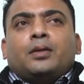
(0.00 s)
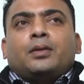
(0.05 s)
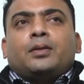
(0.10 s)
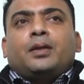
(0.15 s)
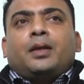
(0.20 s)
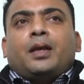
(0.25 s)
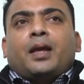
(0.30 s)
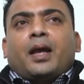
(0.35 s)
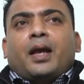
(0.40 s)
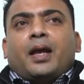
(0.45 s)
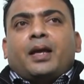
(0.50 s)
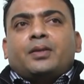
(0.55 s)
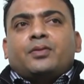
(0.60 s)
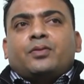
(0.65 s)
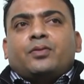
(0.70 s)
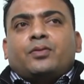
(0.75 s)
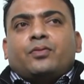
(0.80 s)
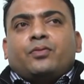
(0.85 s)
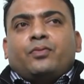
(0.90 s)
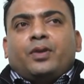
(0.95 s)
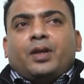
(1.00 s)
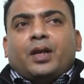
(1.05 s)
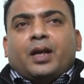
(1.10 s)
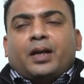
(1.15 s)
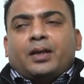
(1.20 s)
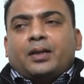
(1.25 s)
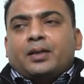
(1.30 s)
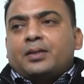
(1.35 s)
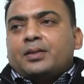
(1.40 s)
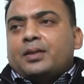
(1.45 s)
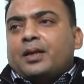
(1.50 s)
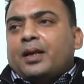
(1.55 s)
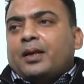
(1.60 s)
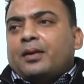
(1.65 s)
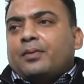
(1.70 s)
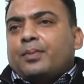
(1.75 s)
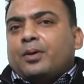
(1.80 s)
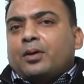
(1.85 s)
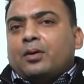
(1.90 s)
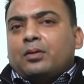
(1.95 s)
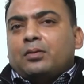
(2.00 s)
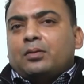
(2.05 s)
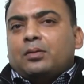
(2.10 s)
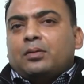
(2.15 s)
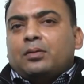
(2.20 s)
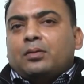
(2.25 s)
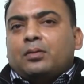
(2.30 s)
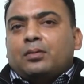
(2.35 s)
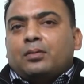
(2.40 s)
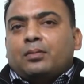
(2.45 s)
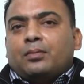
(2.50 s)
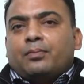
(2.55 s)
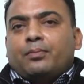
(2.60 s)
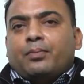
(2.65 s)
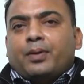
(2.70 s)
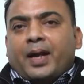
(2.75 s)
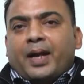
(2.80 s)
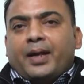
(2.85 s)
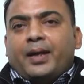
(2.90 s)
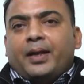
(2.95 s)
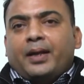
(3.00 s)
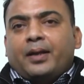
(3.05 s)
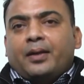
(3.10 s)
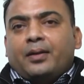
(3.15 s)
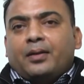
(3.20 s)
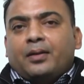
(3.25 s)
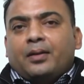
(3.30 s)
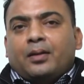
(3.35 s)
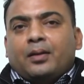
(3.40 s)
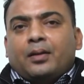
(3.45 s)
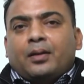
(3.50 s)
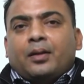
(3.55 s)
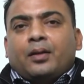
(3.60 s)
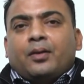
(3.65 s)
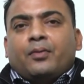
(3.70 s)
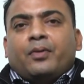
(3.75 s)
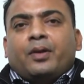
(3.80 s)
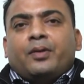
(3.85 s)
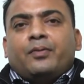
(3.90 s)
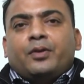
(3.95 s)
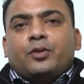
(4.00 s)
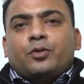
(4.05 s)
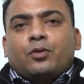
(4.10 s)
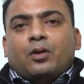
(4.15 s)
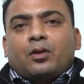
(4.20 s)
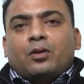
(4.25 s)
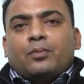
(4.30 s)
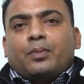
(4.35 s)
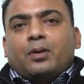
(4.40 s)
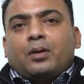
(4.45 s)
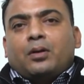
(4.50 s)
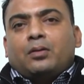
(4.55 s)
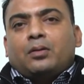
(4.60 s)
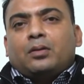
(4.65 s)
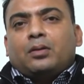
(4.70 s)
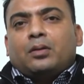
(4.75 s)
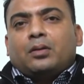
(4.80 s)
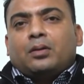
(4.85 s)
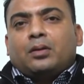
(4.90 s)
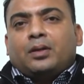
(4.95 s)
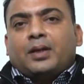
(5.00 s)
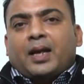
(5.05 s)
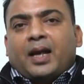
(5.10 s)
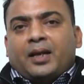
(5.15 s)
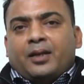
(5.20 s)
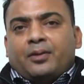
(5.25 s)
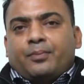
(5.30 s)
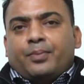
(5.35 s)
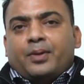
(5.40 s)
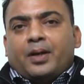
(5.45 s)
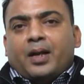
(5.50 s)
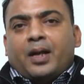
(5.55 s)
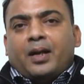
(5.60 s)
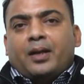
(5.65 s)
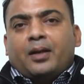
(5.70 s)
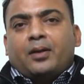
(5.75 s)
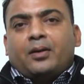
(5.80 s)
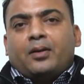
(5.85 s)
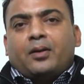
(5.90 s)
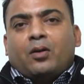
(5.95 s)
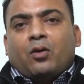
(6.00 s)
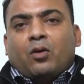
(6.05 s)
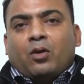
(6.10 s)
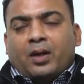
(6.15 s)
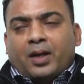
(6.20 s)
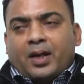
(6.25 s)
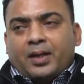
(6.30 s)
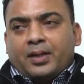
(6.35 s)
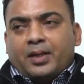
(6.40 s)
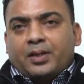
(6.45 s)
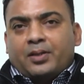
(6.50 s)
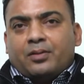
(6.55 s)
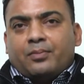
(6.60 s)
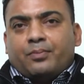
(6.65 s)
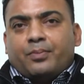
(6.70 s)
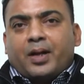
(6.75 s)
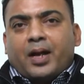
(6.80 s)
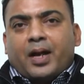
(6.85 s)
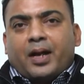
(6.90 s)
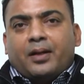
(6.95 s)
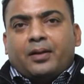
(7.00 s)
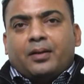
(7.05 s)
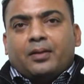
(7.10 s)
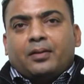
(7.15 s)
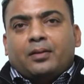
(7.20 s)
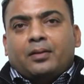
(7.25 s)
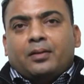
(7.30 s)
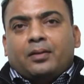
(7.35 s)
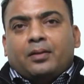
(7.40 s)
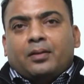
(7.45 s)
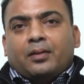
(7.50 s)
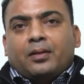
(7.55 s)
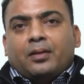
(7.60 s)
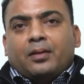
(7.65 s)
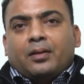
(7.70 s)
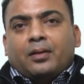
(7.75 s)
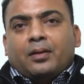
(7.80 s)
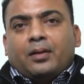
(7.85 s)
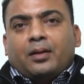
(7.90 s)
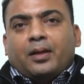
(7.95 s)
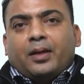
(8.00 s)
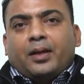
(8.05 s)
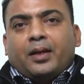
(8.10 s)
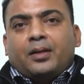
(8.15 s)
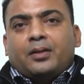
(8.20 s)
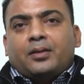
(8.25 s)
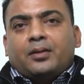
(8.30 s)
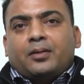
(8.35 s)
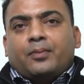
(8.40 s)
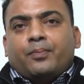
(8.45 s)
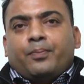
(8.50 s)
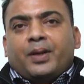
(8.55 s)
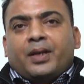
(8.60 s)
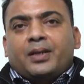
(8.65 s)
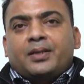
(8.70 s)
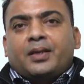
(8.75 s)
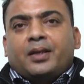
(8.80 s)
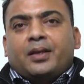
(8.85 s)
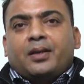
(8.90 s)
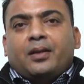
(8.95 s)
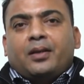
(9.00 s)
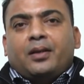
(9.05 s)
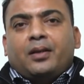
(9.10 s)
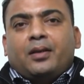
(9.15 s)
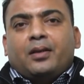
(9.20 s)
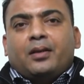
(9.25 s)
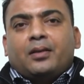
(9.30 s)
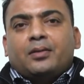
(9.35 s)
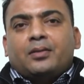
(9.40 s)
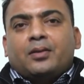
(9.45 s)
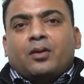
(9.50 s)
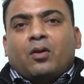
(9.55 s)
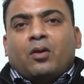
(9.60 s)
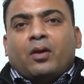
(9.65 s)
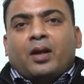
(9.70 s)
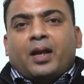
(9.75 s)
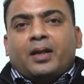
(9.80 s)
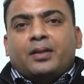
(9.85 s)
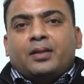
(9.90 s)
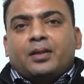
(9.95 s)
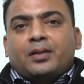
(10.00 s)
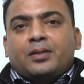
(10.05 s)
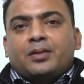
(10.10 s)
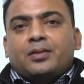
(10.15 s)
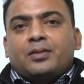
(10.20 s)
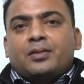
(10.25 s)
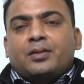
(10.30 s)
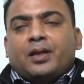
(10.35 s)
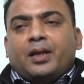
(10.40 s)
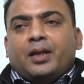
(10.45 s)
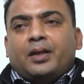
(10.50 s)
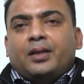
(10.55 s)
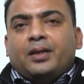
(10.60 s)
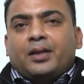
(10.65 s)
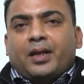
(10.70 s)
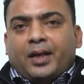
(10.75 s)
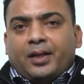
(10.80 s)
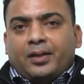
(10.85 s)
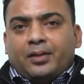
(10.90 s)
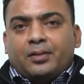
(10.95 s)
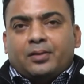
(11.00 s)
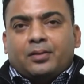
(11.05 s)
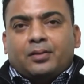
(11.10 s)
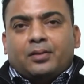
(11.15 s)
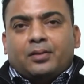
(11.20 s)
See, as we understand about branding, when we talk about talent brand and organization brand, it basically is organization's intent